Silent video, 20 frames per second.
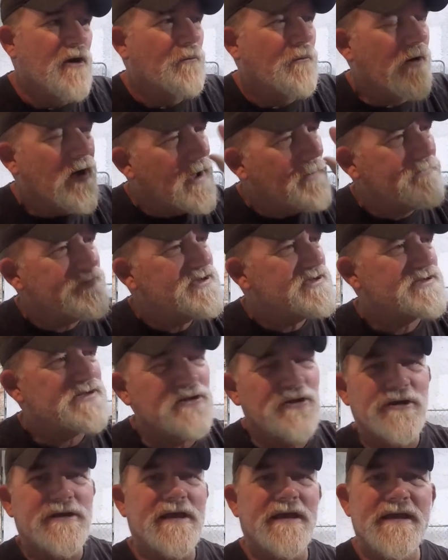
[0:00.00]
where I'm just
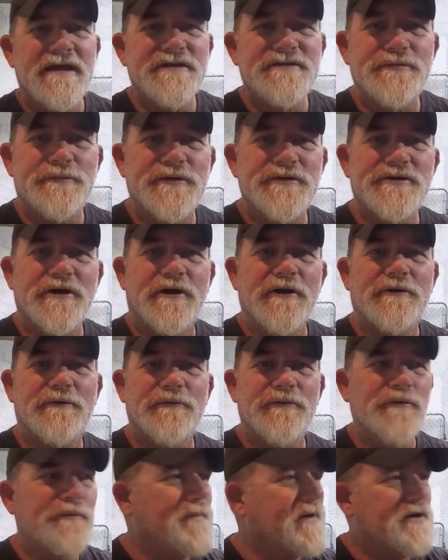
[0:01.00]
looking into a dark
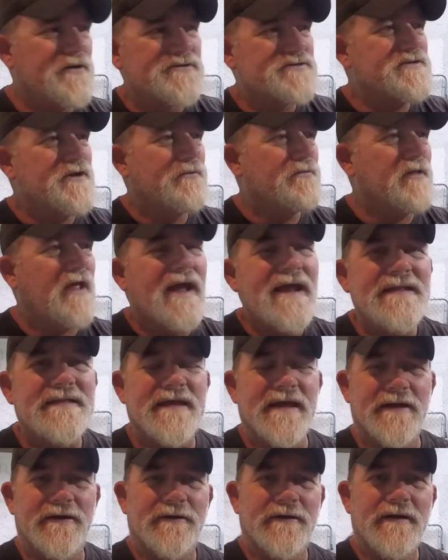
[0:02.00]
room and there's no light
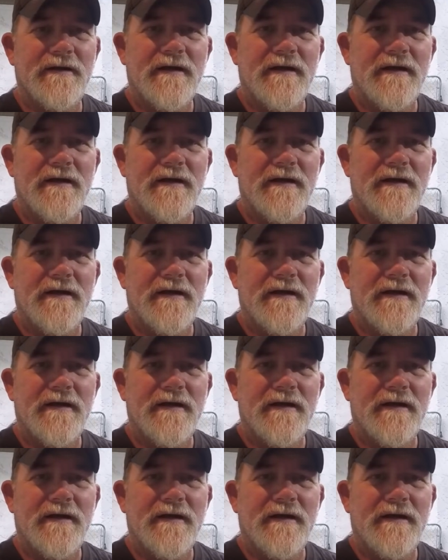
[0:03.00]
there.